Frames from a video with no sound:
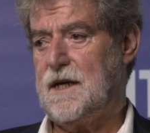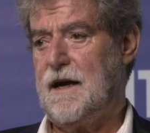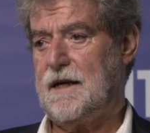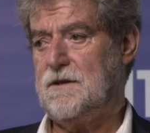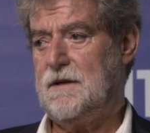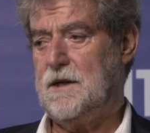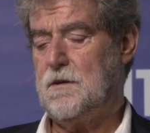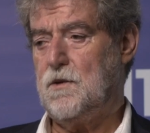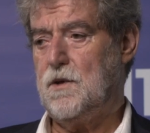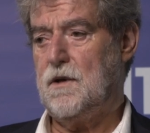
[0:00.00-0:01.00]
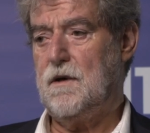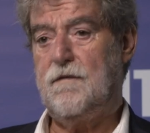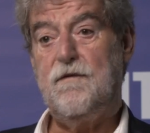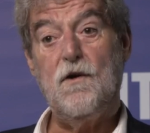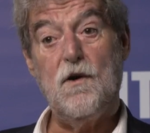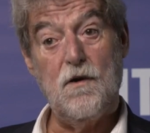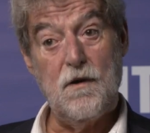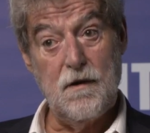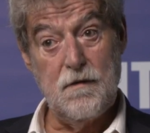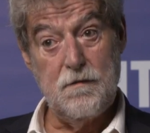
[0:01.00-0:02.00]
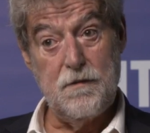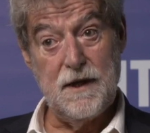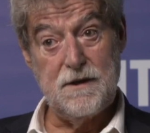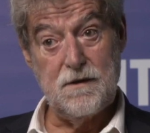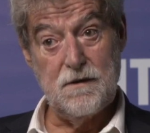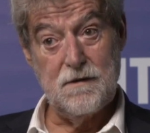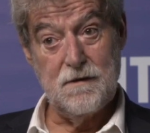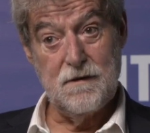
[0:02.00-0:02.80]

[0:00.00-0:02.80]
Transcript: Actually, there were 4 Presto